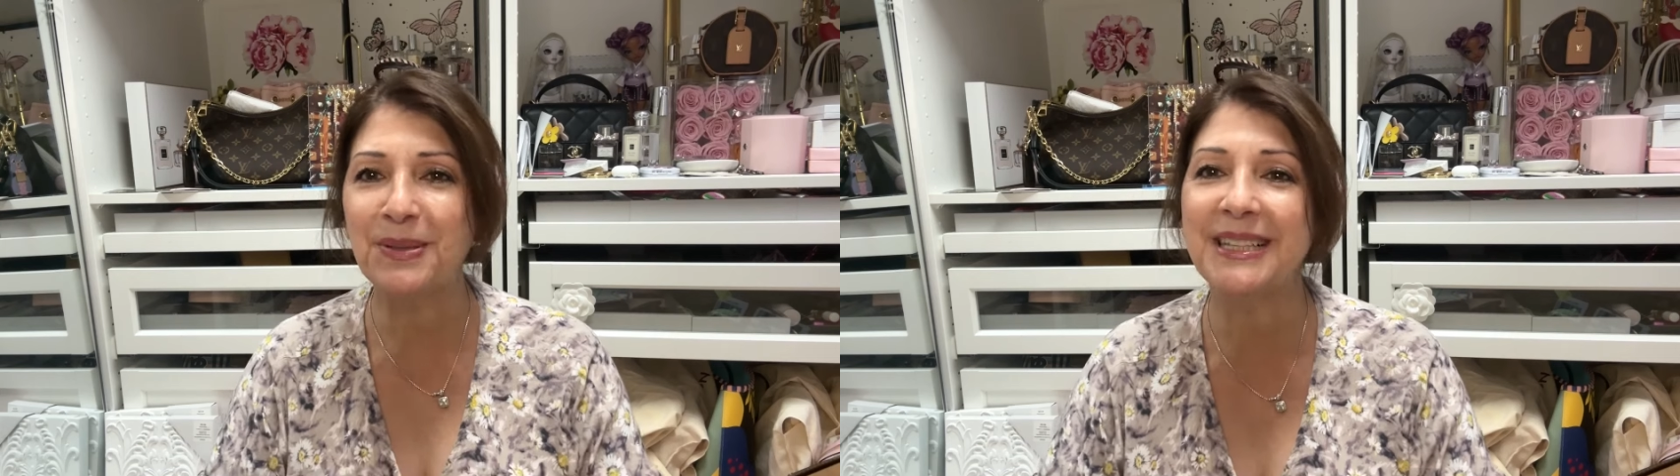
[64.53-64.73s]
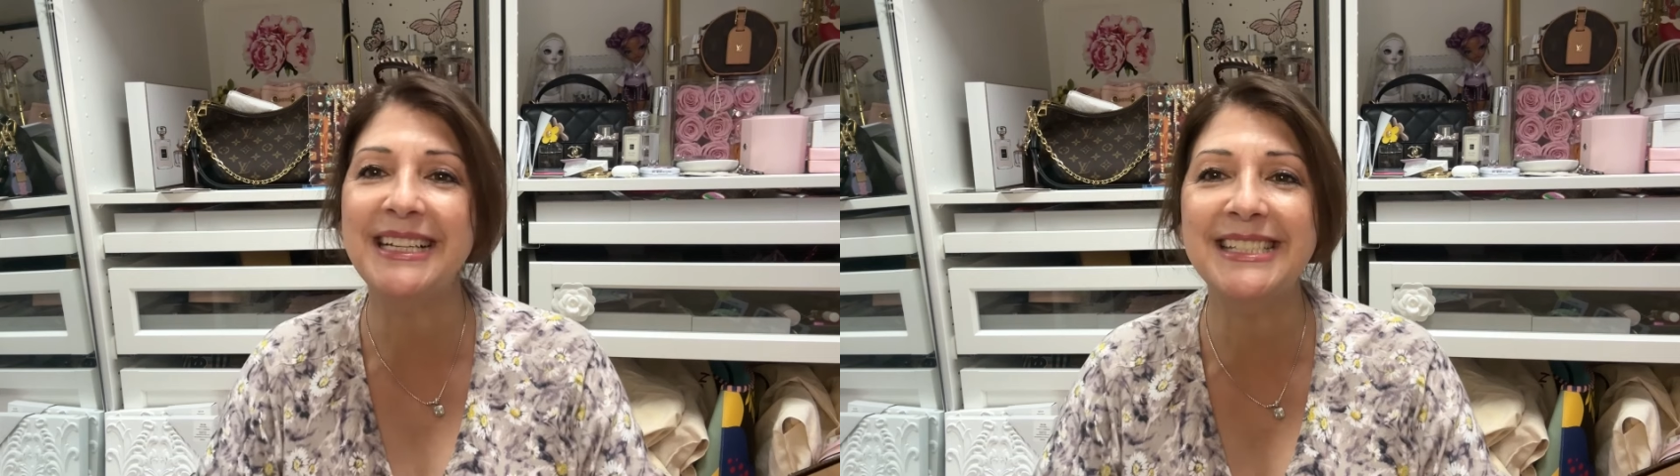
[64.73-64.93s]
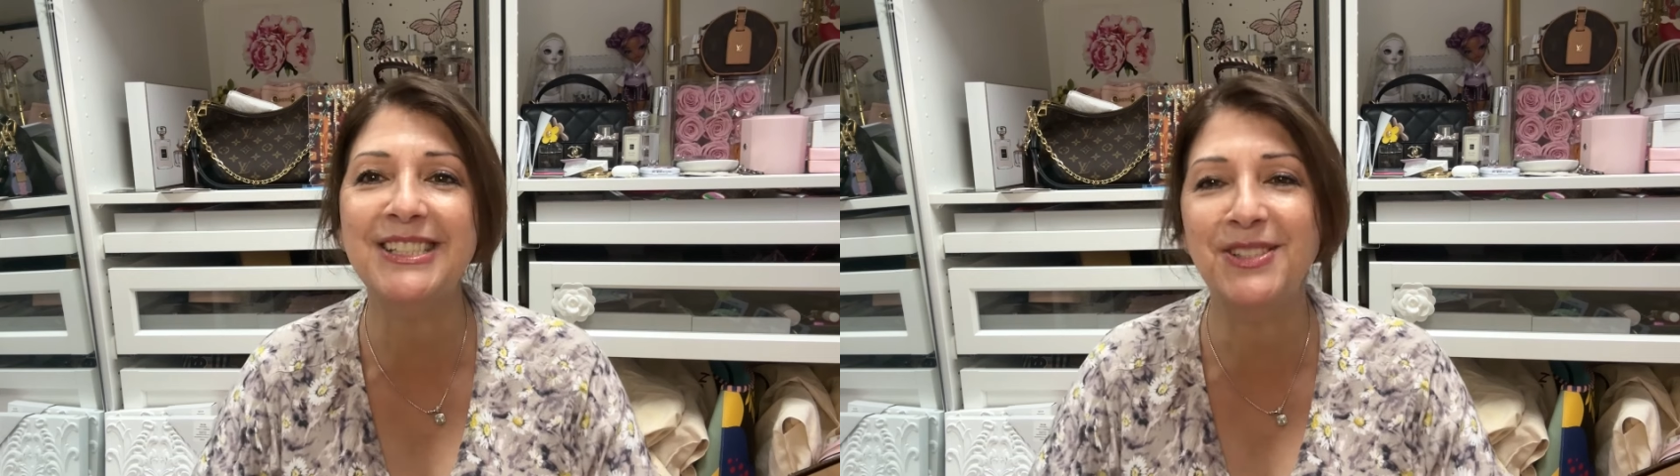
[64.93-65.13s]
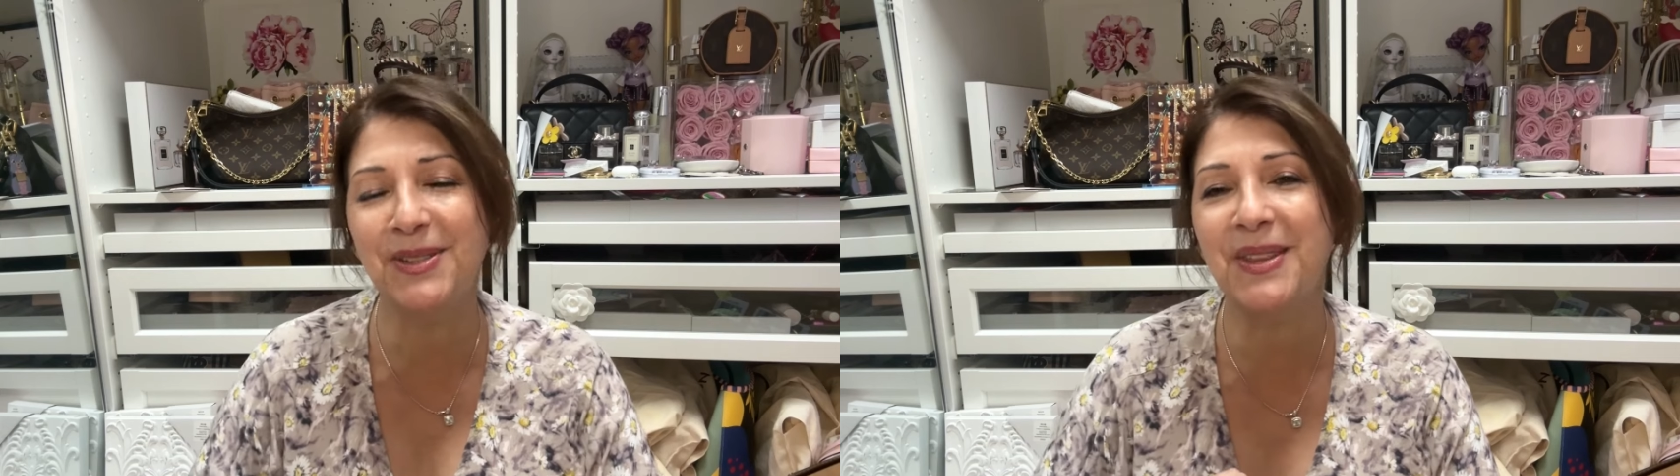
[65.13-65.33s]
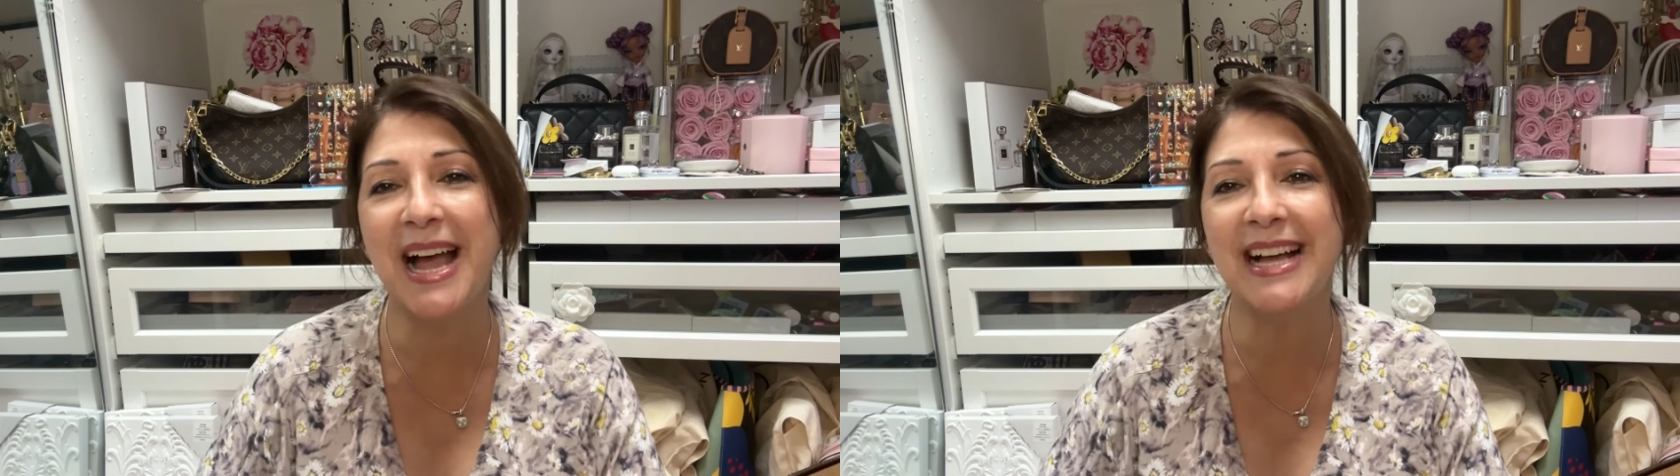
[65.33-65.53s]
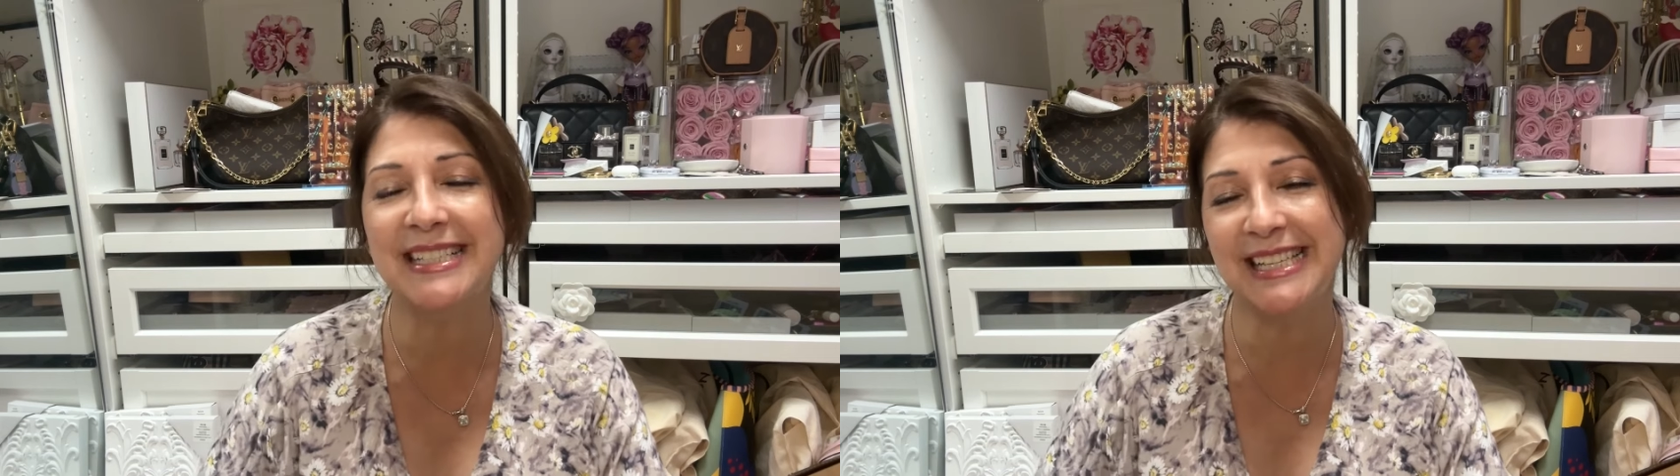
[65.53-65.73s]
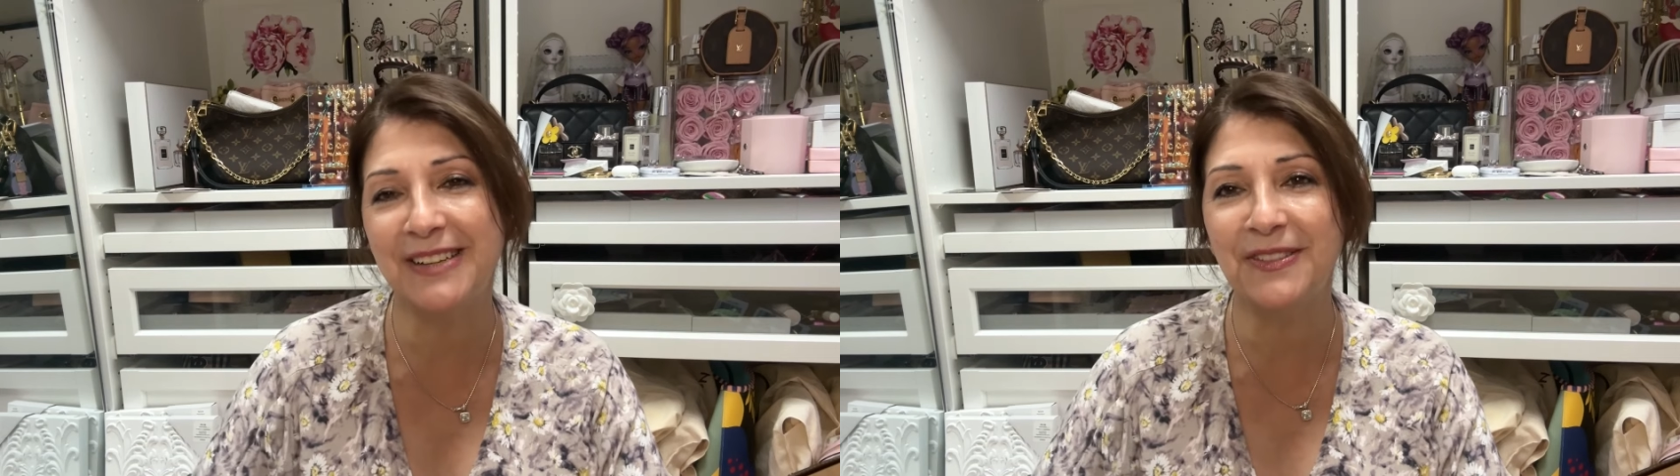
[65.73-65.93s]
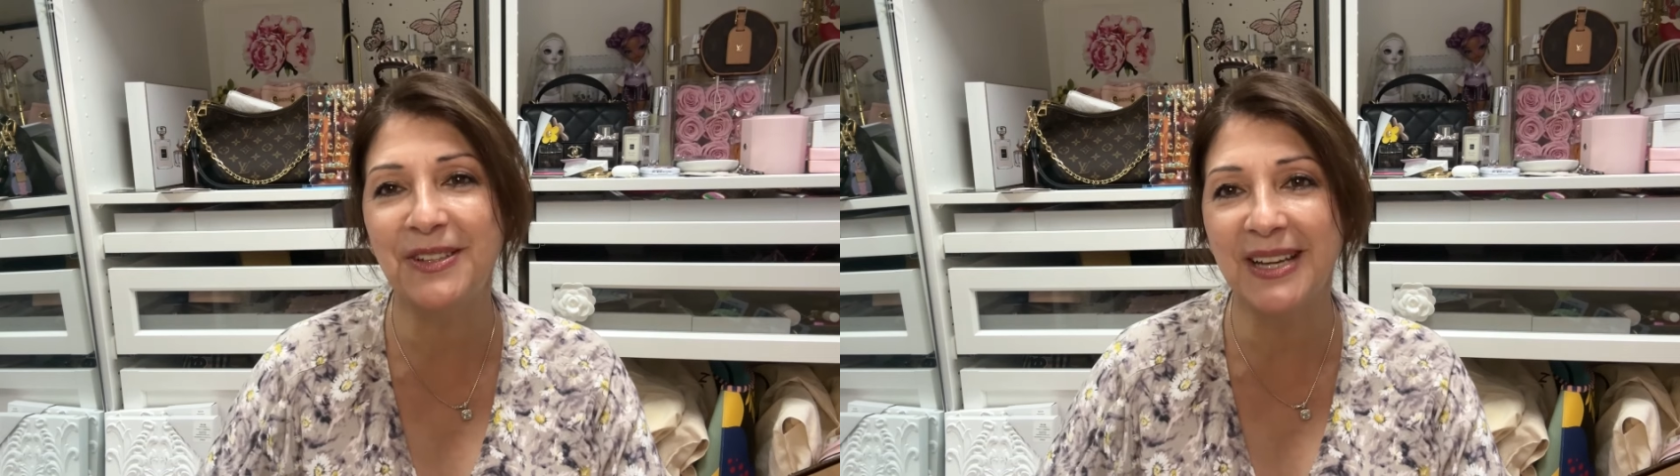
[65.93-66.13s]
Please do that
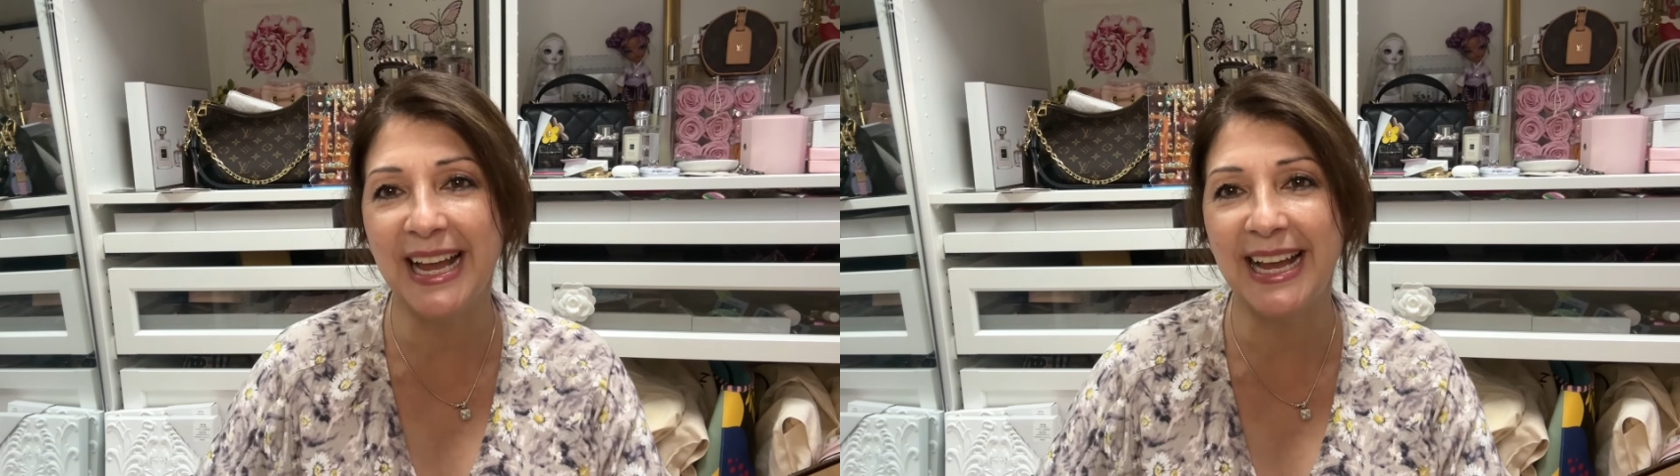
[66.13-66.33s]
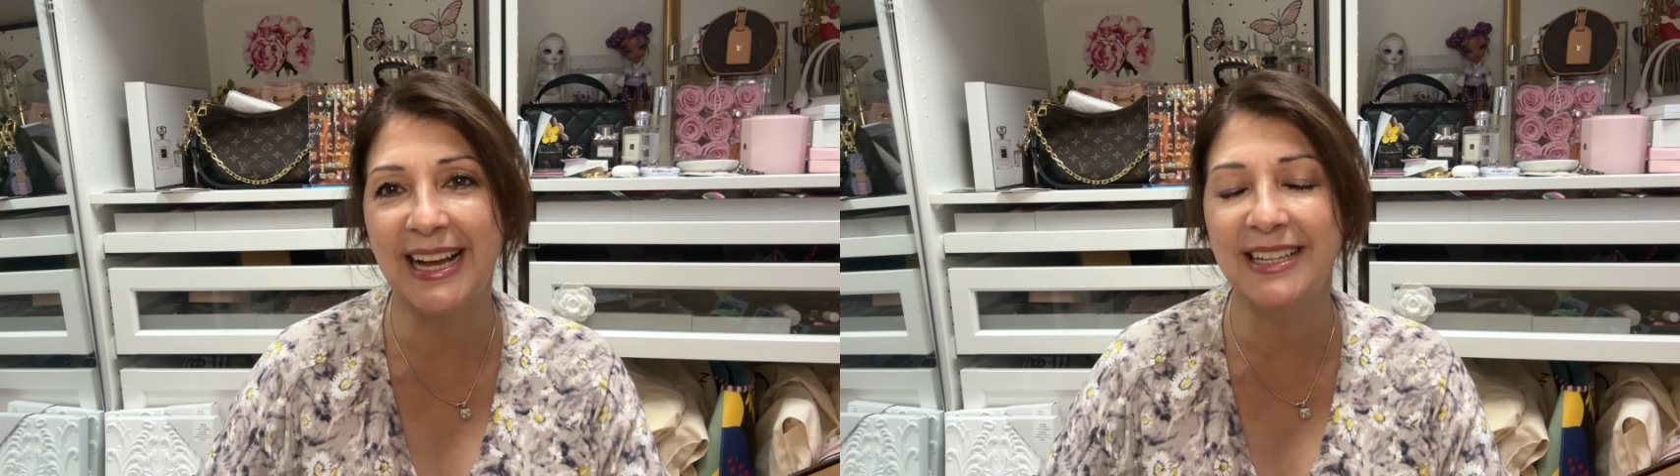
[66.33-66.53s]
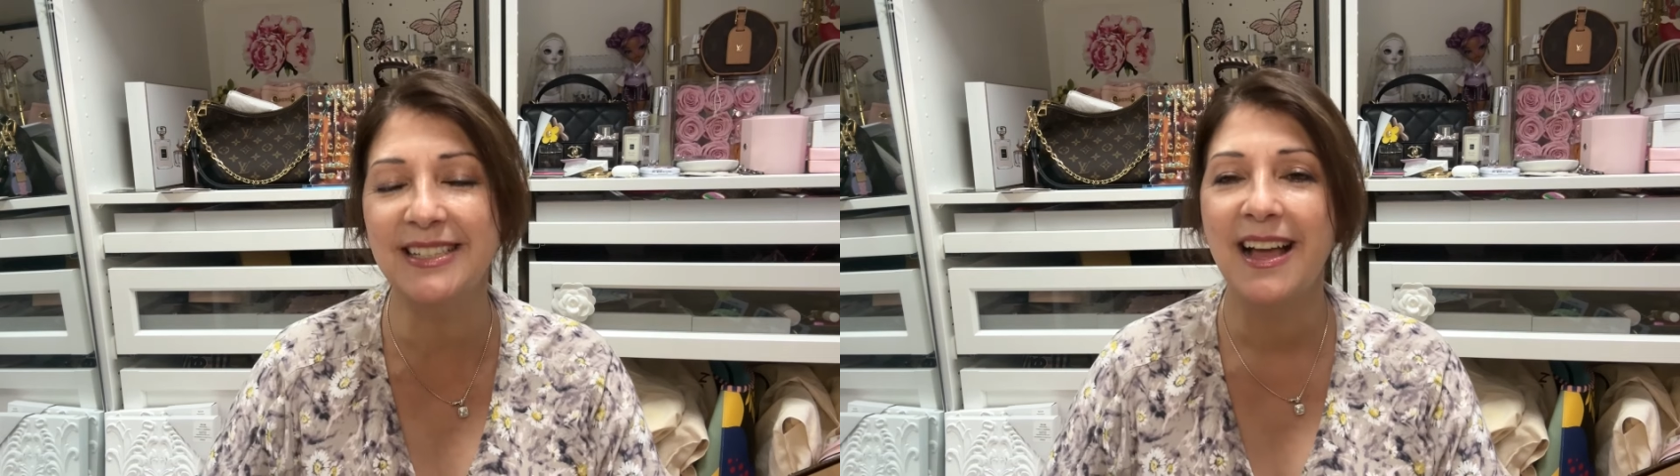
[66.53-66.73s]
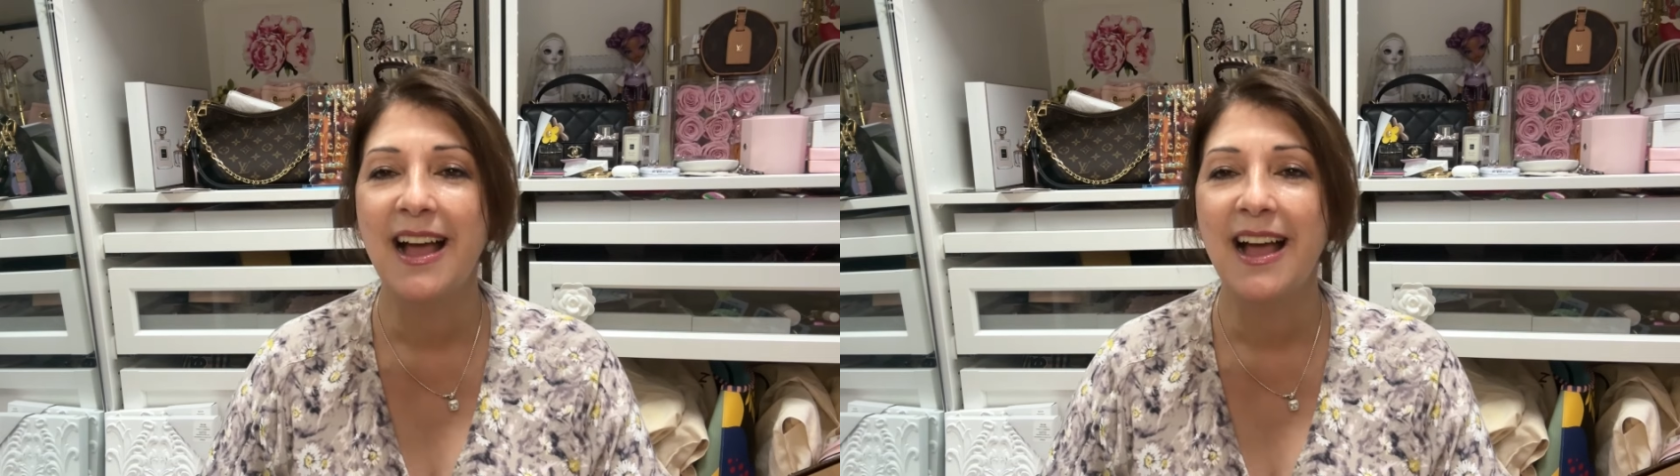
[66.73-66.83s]
if you can.